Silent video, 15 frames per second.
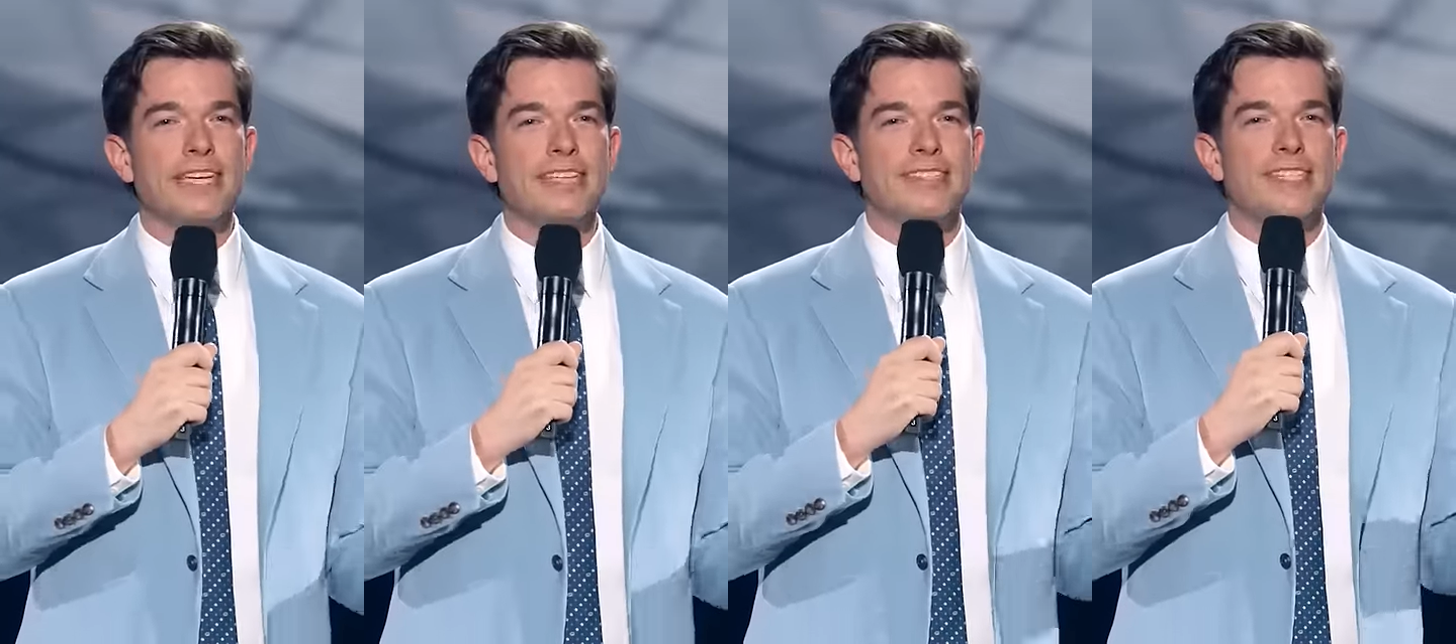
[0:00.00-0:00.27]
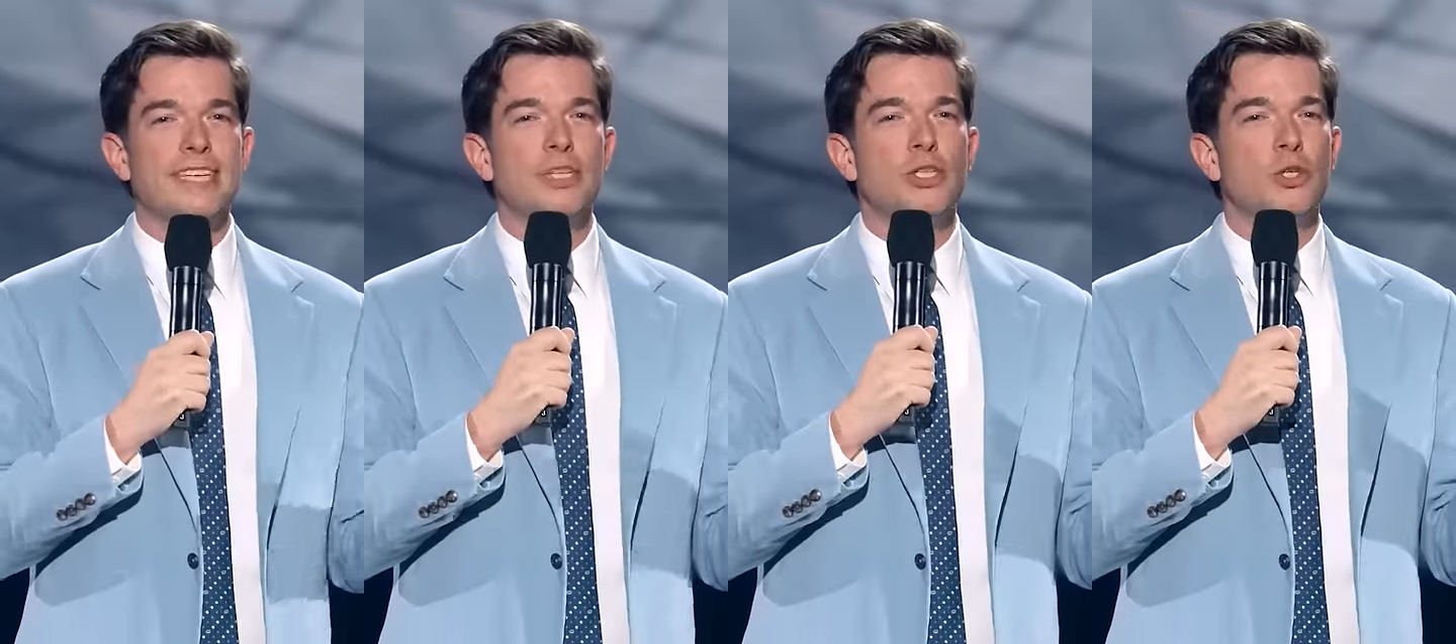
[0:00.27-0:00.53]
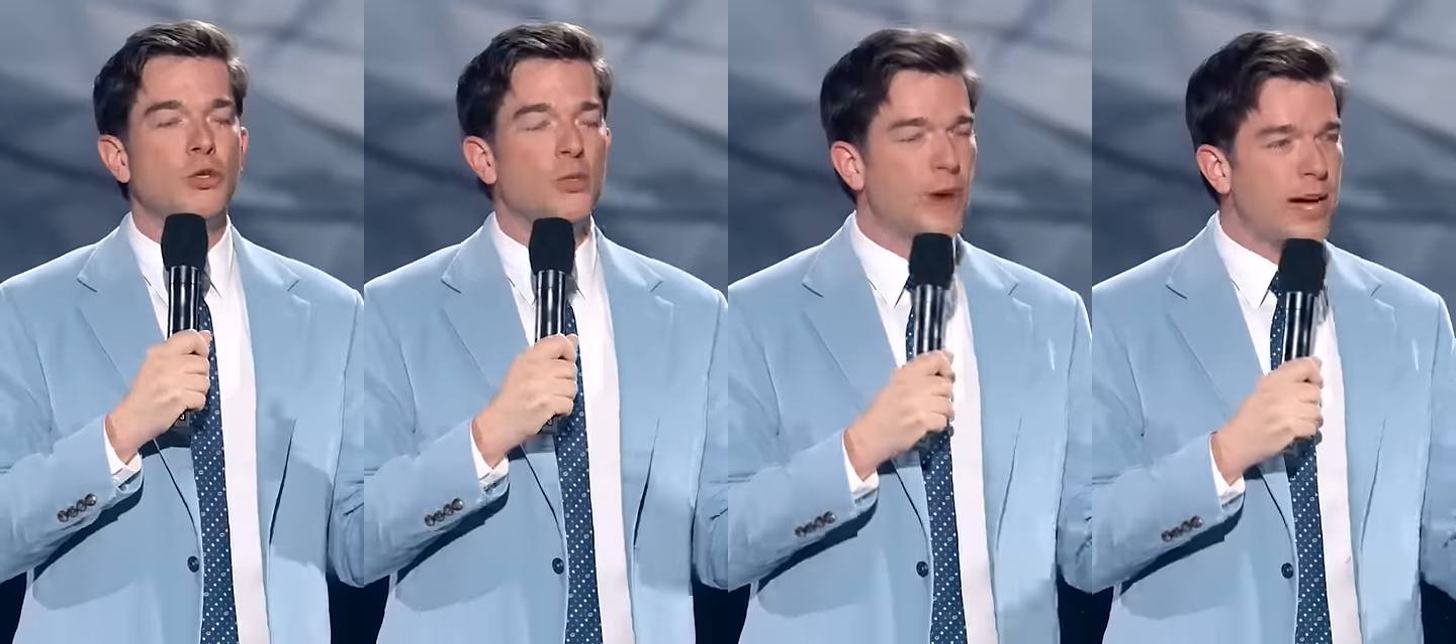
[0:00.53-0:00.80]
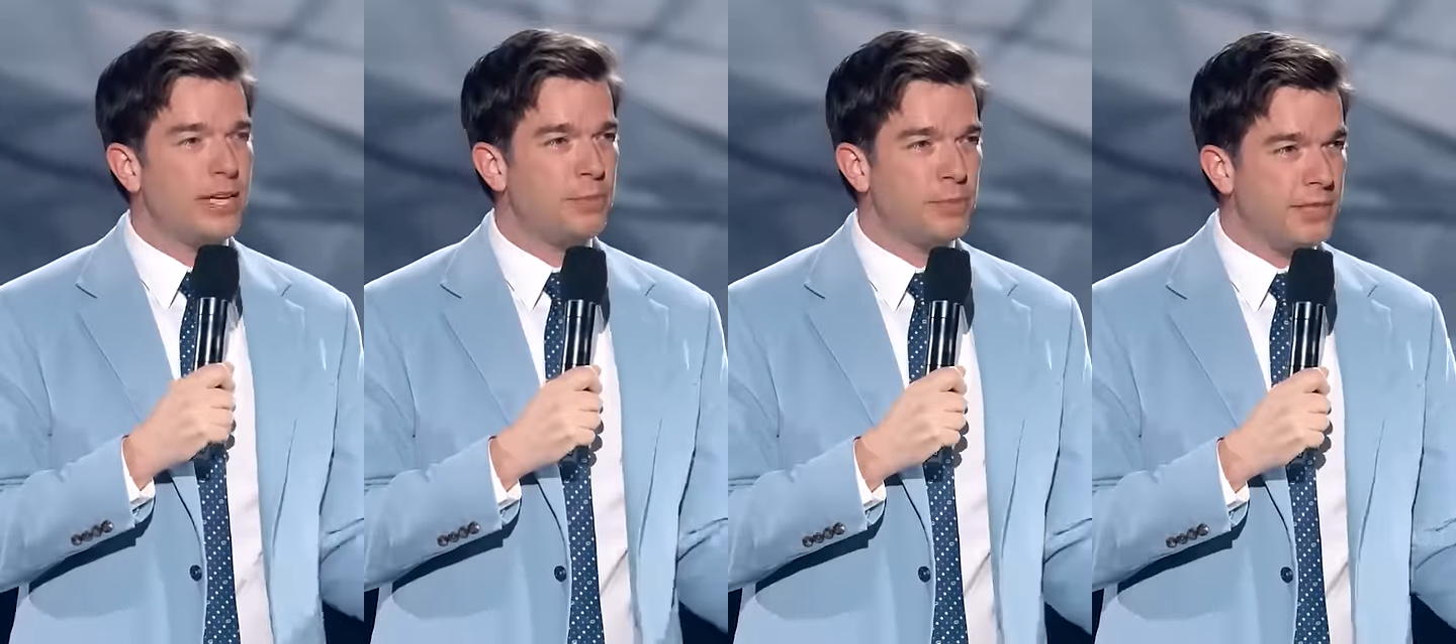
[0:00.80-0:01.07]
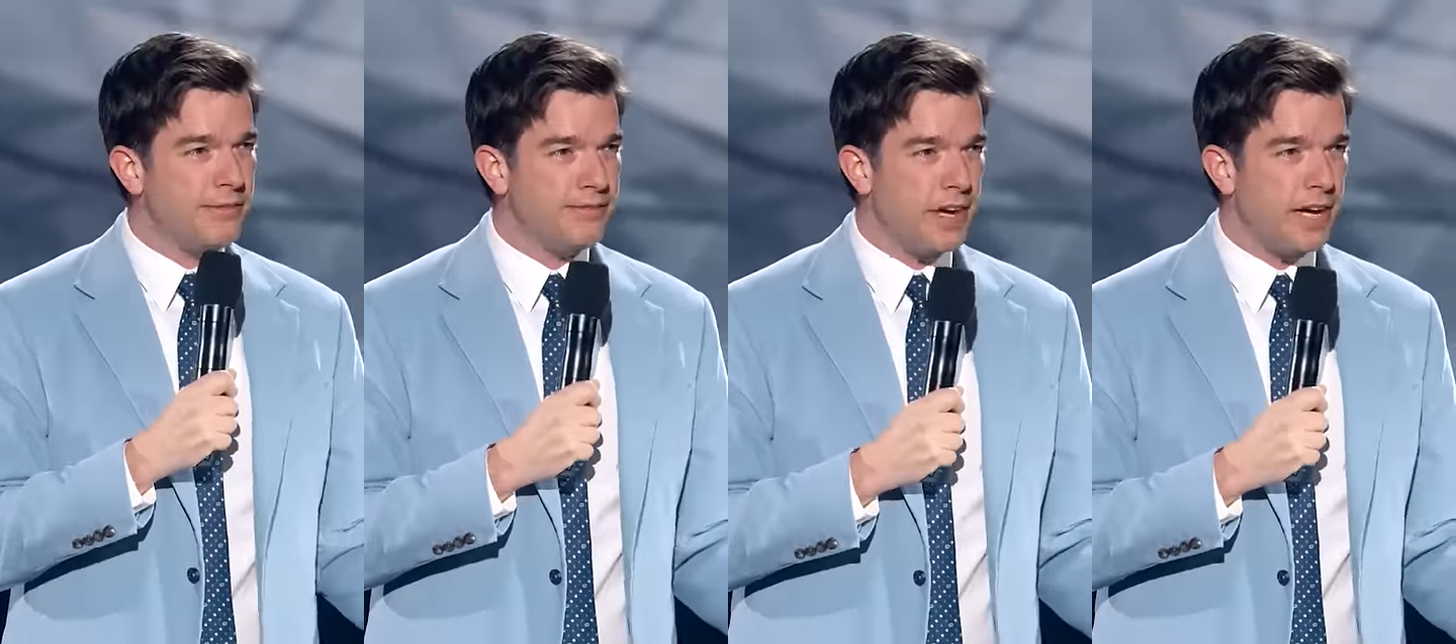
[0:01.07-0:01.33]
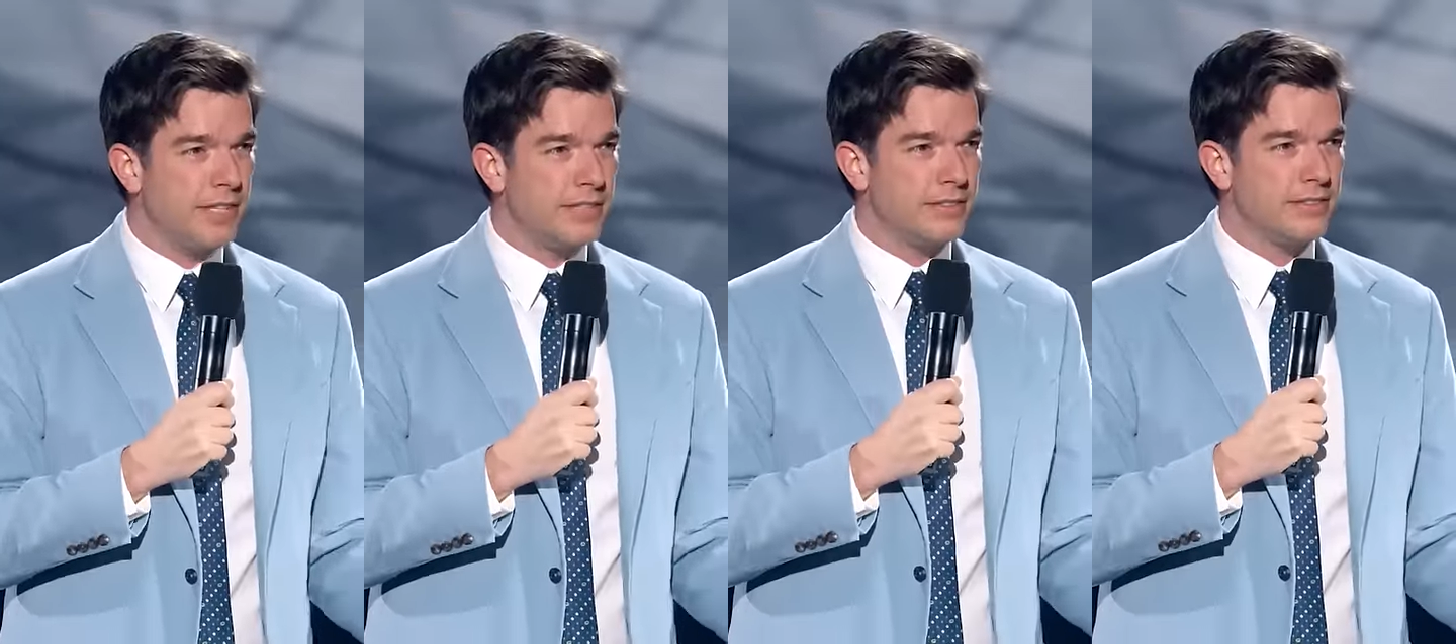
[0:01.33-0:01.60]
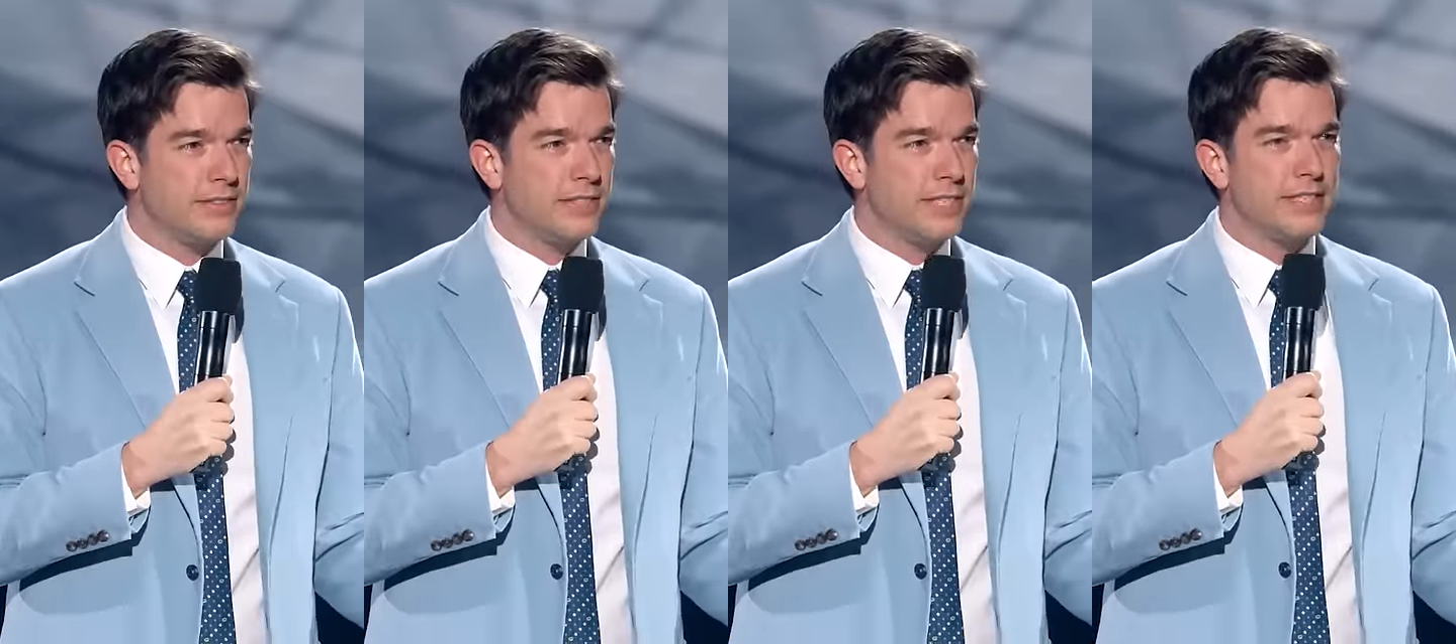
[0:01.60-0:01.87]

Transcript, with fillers: is incredibly fun.